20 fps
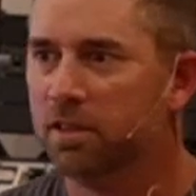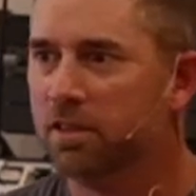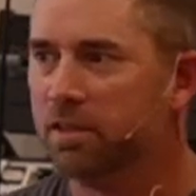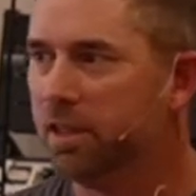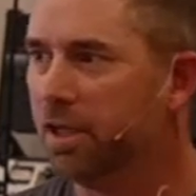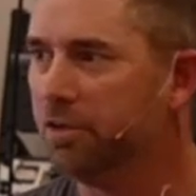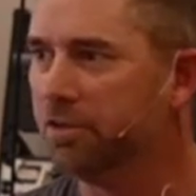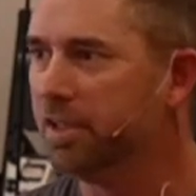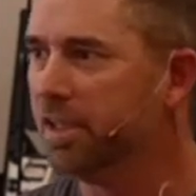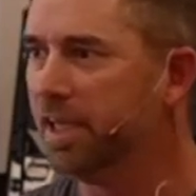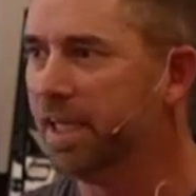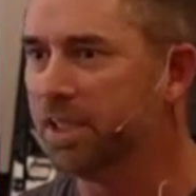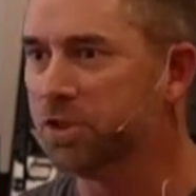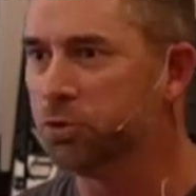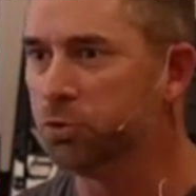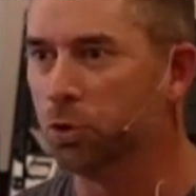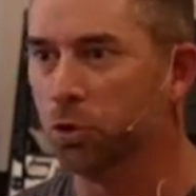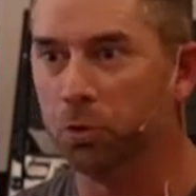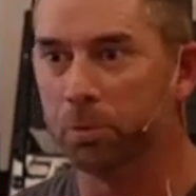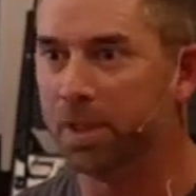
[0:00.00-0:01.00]
they're in the
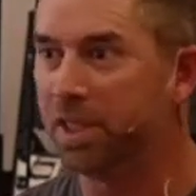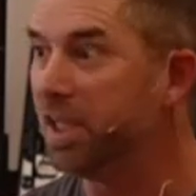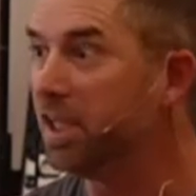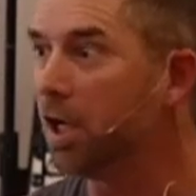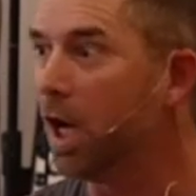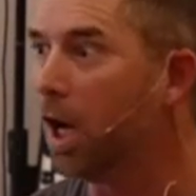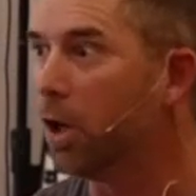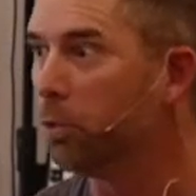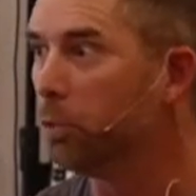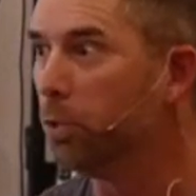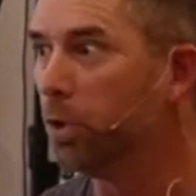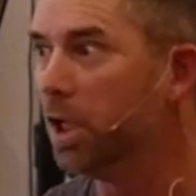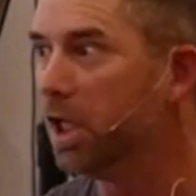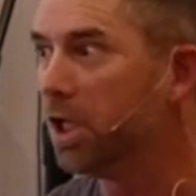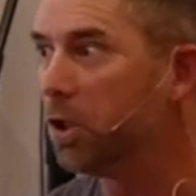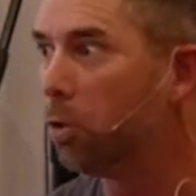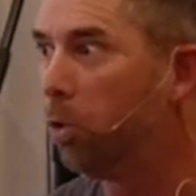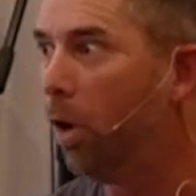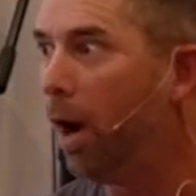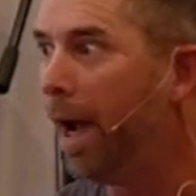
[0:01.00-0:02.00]
next room and they got really
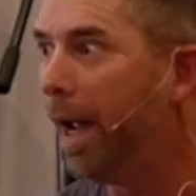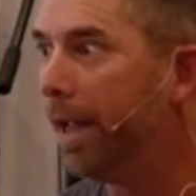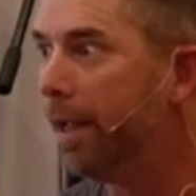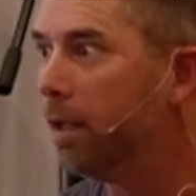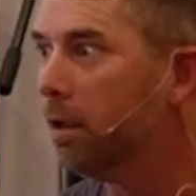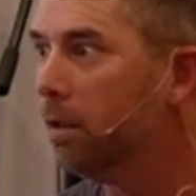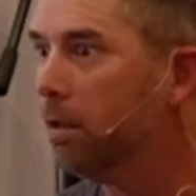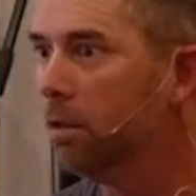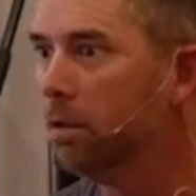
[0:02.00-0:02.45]
quiet